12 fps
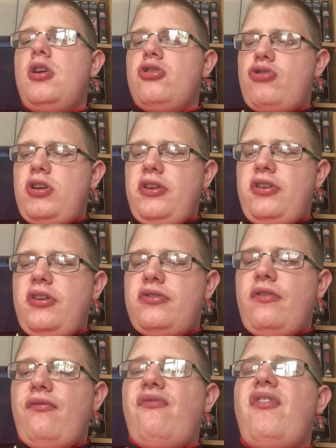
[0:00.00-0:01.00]
trying to do
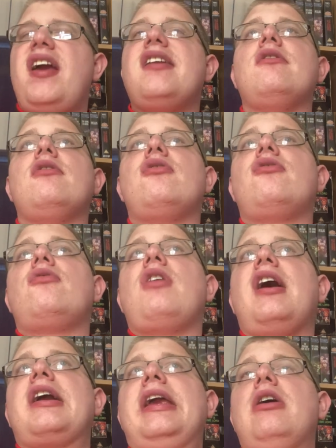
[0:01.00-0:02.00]
something
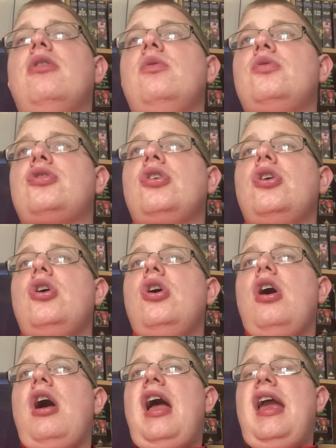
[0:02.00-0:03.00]
that killed
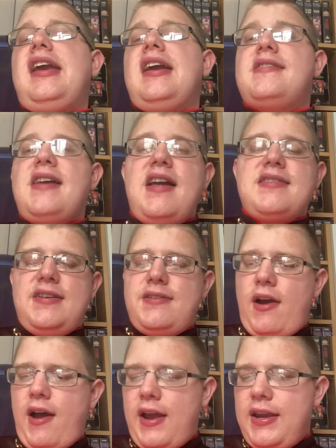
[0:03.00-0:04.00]
a cadet to
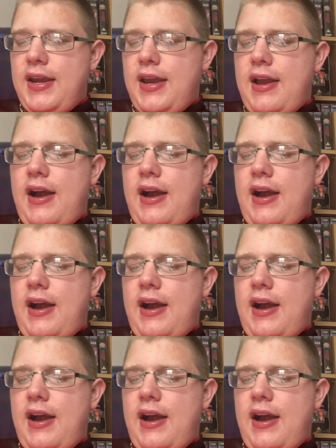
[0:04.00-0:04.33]
die.